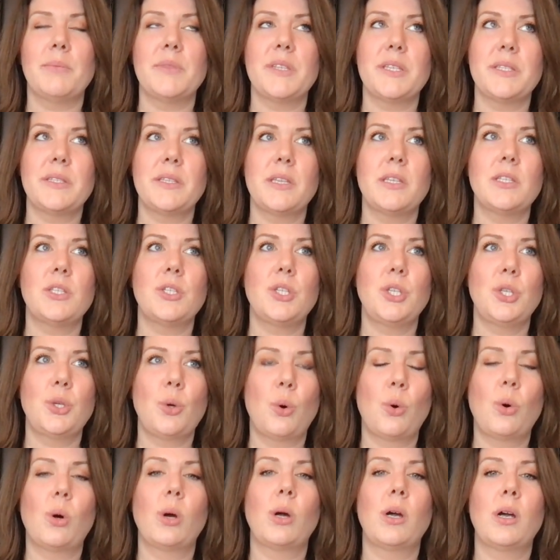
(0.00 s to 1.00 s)
This is
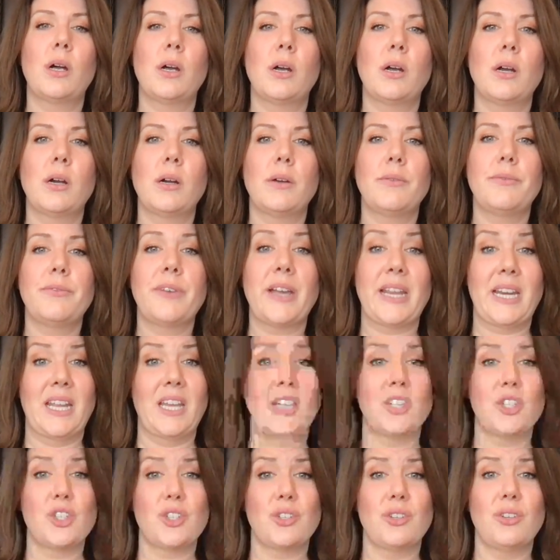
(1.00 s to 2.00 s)
your
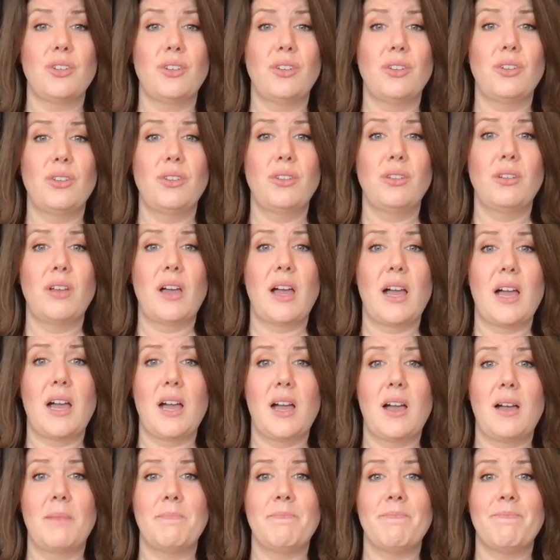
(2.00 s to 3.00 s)
financial
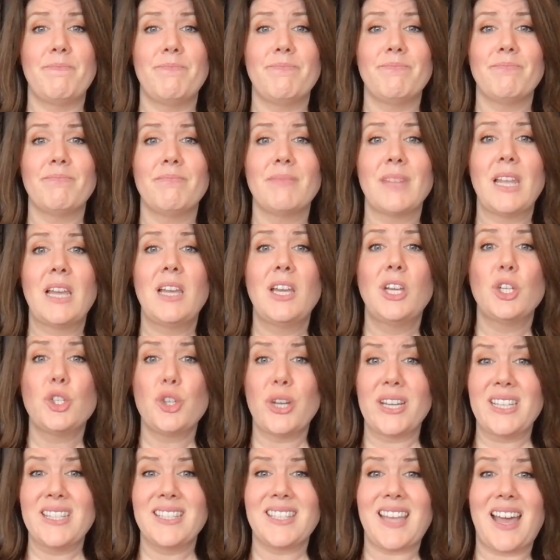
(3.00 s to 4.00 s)

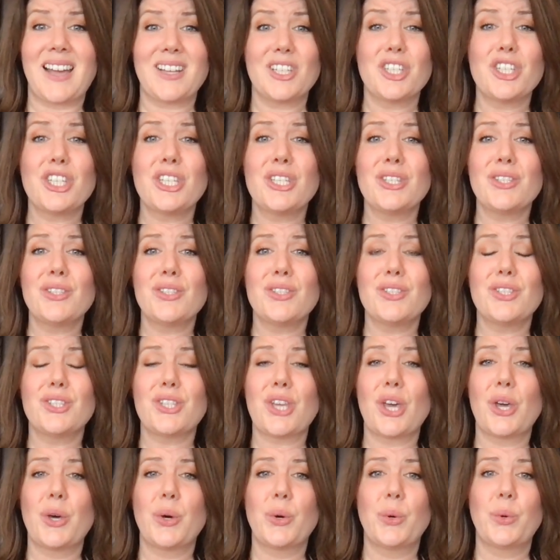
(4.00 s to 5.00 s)
transaction.
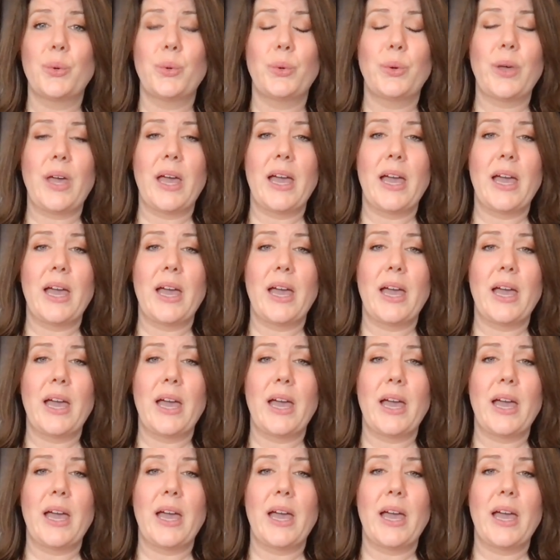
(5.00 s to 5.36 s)
So,